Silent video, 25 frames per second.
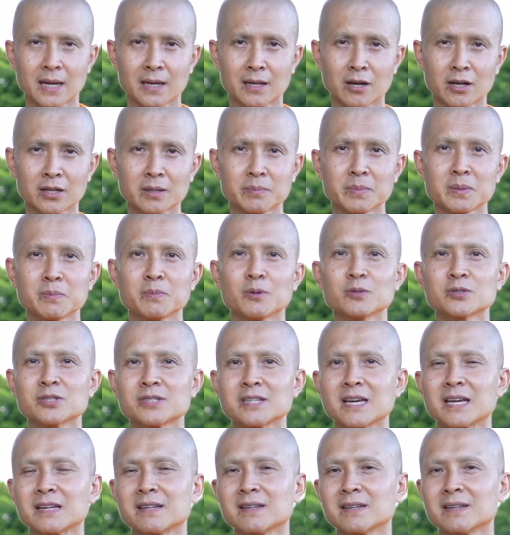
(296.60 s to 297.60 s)
lot of people
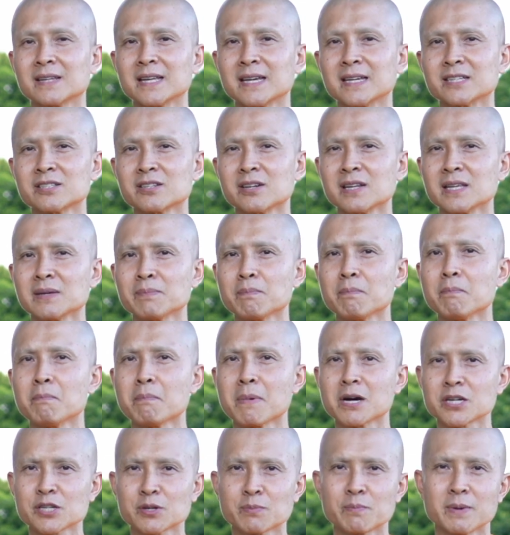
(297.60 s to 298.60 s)
said they sleep
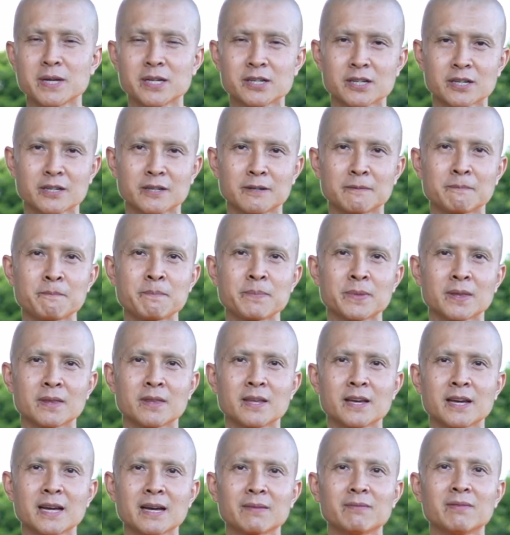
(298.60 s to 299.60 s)
much better,
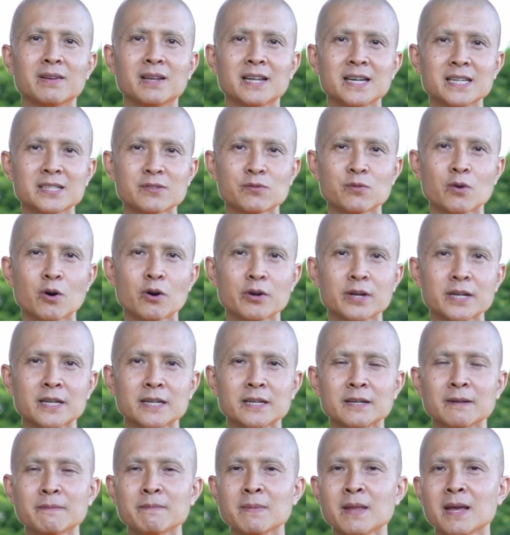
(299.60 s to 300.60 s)
they have less
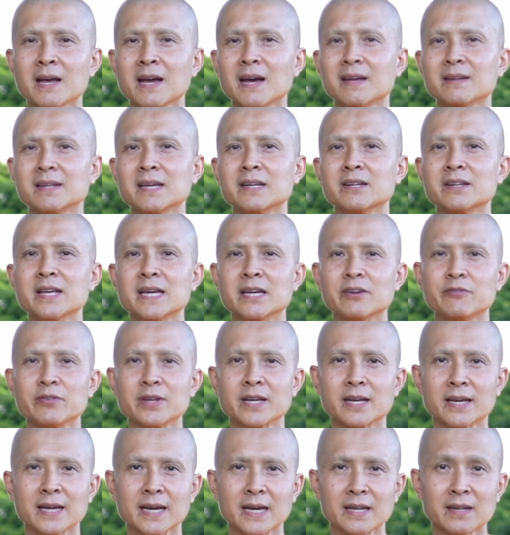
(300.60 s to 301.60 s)
worry, and then they
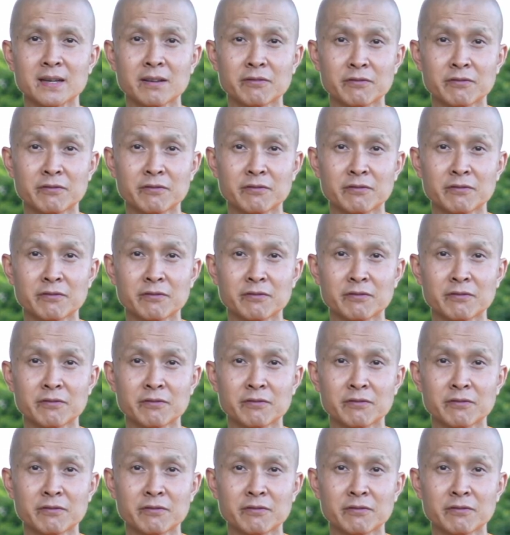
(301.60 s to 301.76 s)
regain the